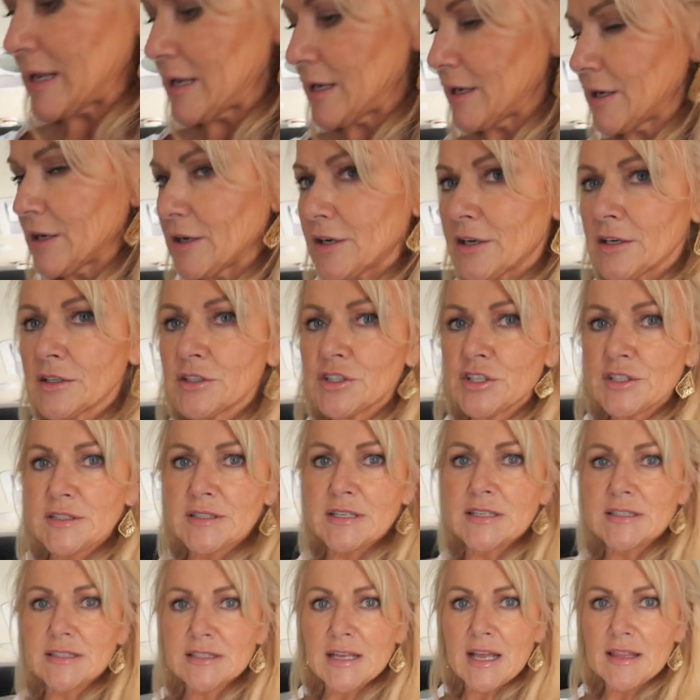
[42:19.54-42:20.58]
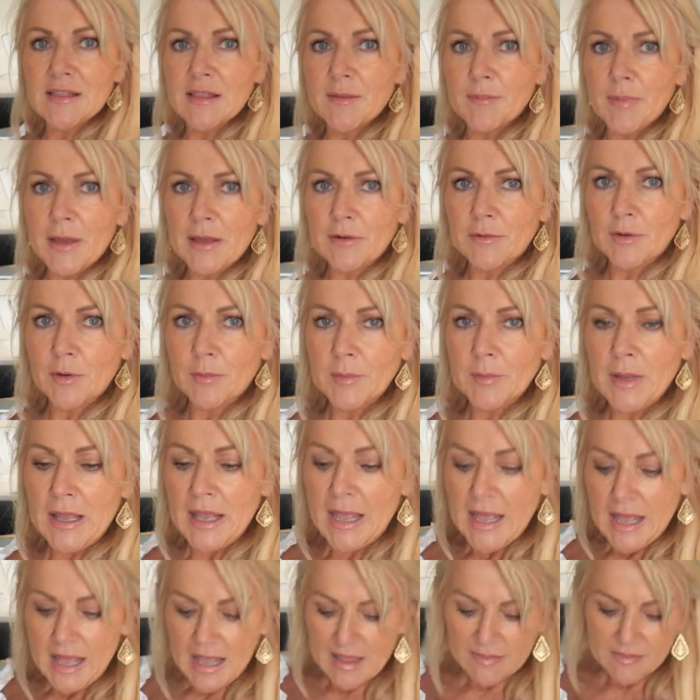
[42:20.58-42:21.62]
here just inside the bedroom,
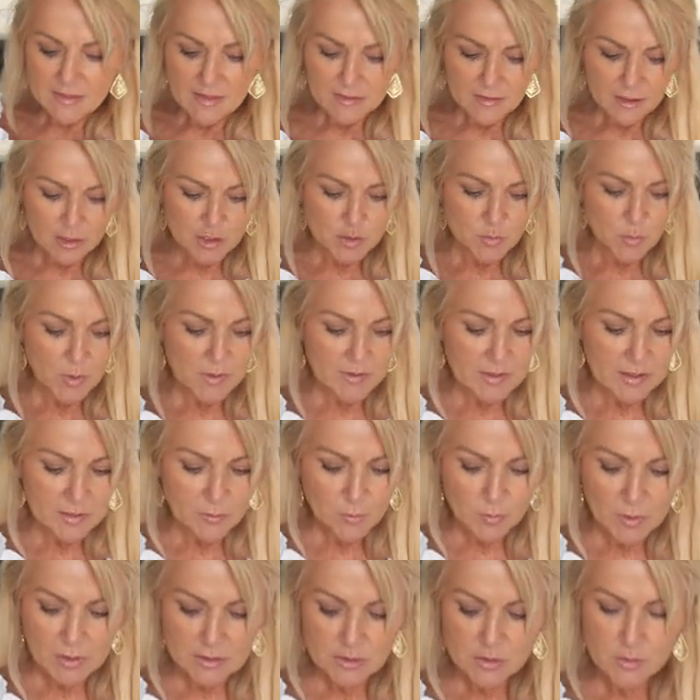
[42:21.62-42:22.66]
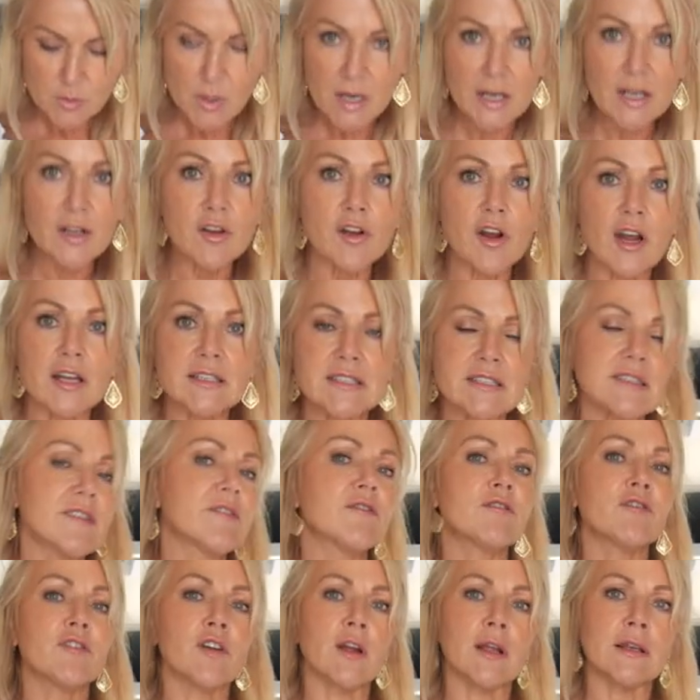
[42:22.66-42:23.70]
and then there's one that runs right across the
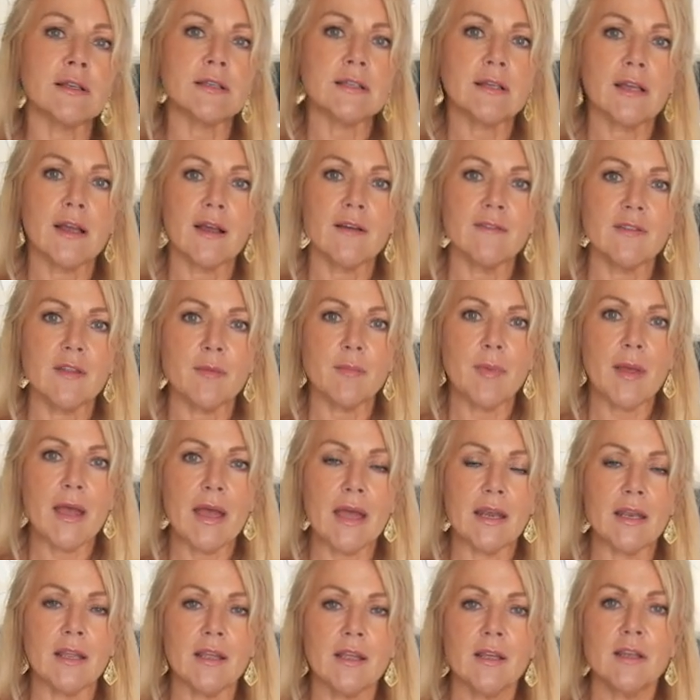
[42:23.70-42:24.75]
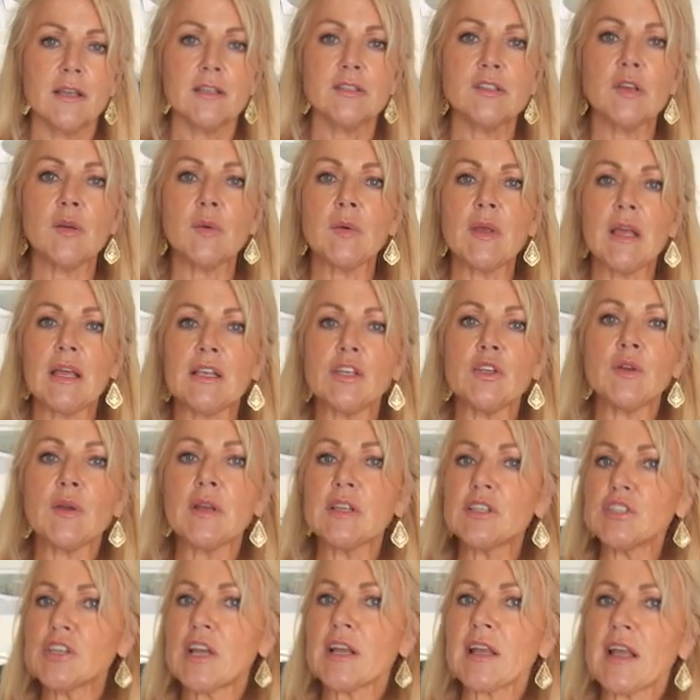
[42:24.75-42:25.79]
front of the bed. So again, you
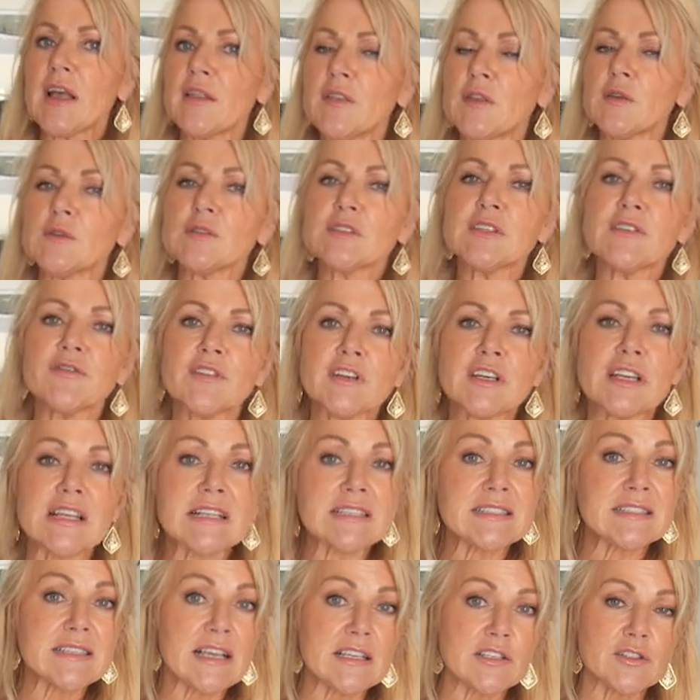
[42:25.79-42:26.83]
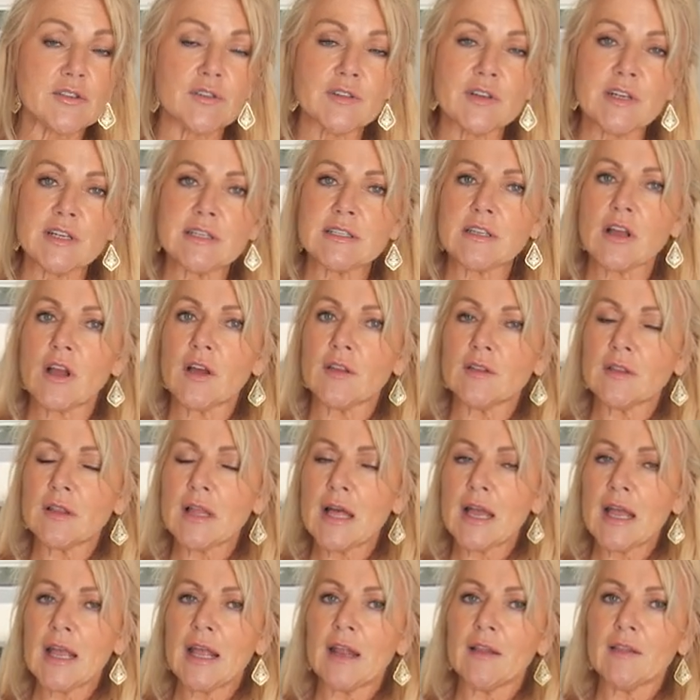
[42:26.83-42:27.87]
can check out those different accessories
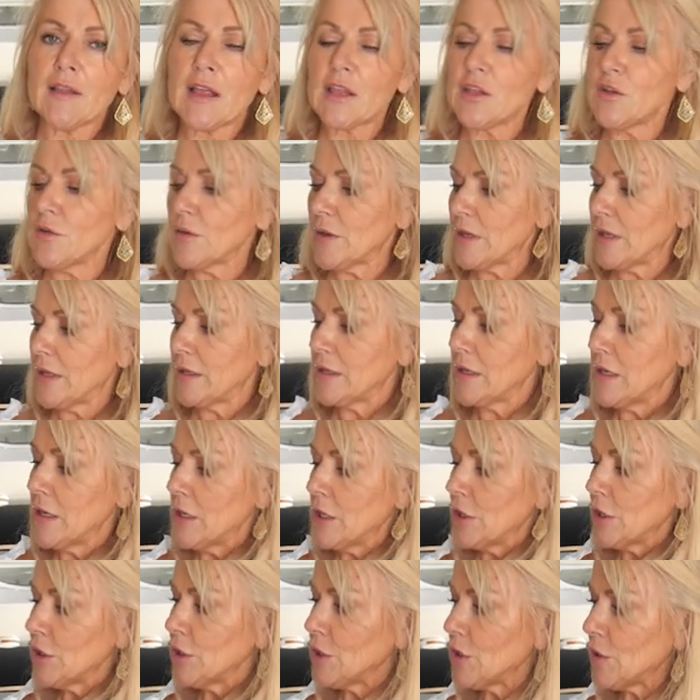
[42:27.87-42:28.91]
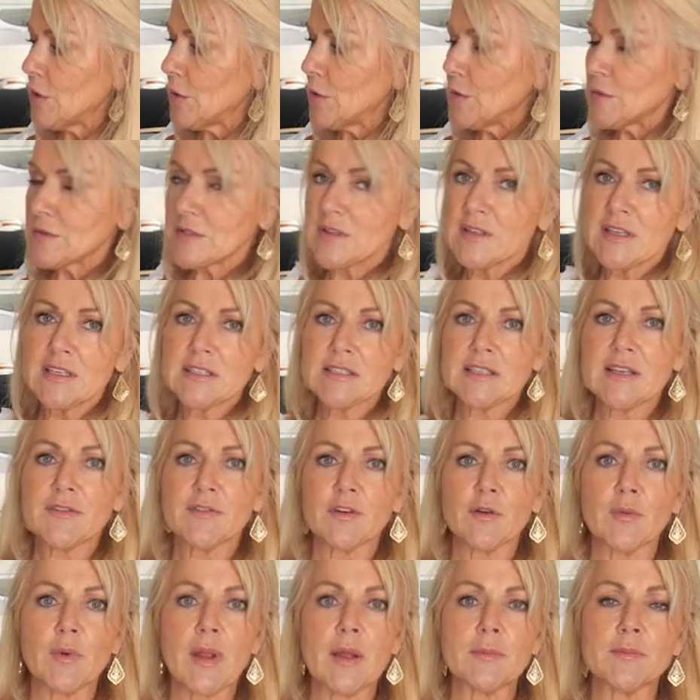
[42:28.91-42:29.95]
online that you can use in these
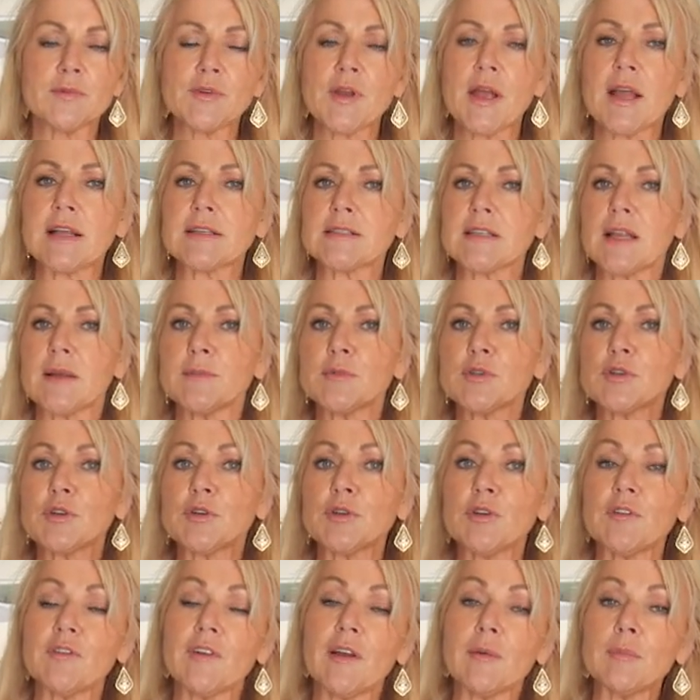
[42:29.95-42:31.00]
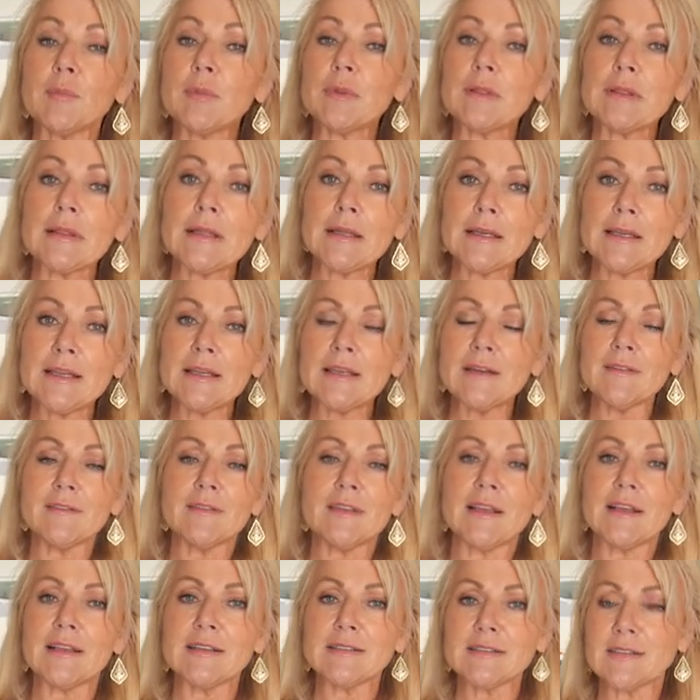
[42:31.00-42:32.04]
different RAM tracks, and I'm sure you'll find plenty of
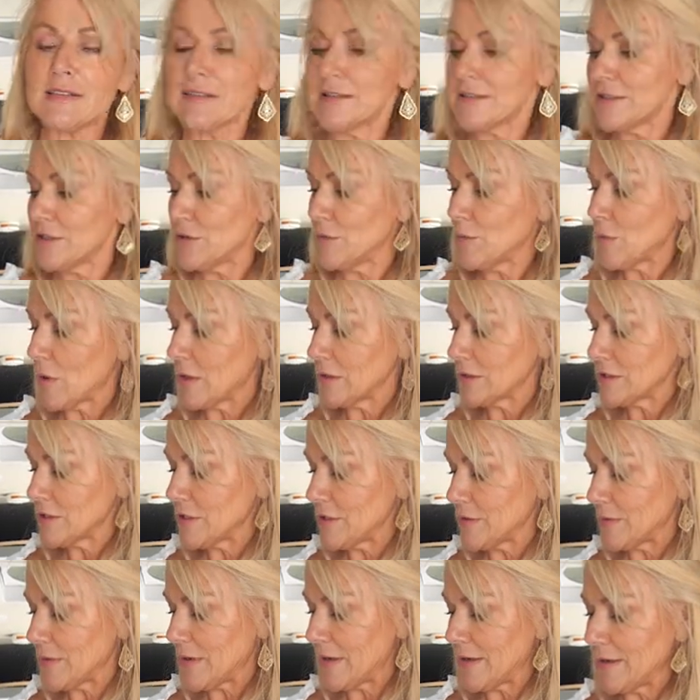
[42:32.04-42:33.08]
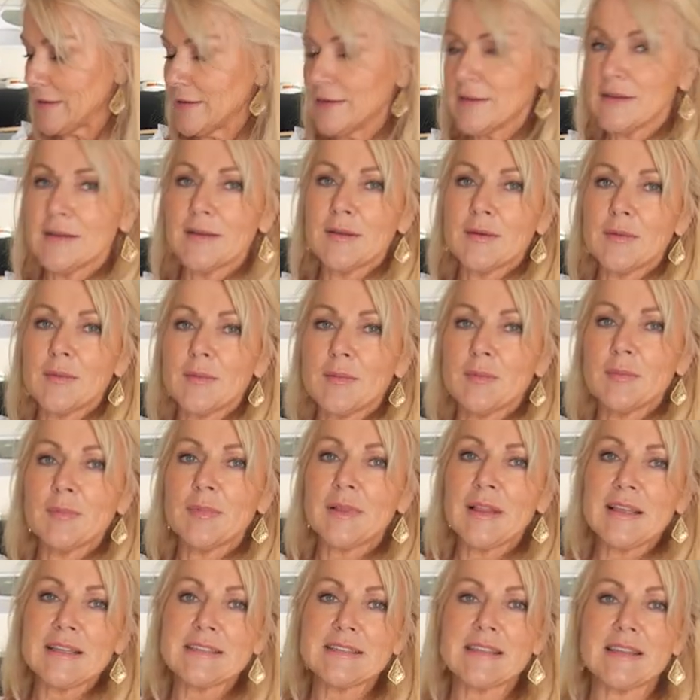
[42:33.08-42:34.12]
things that you want to
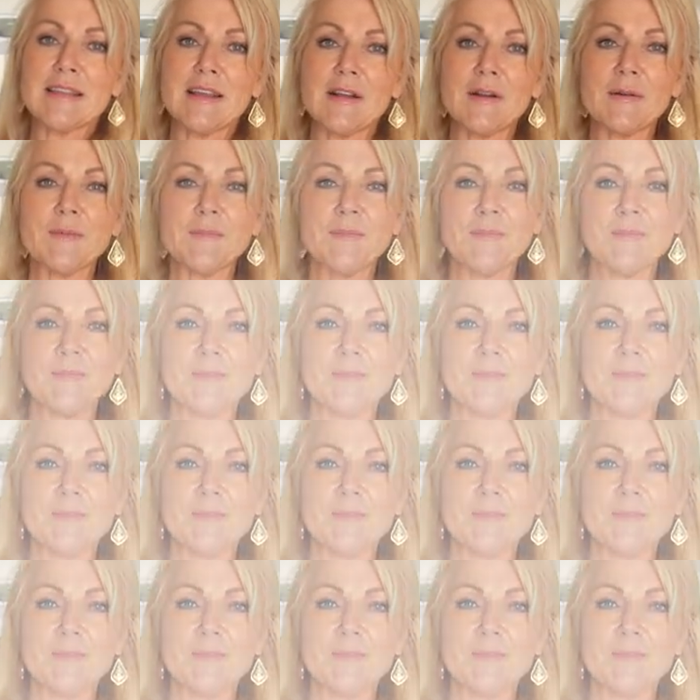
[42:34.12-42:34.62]
place in there.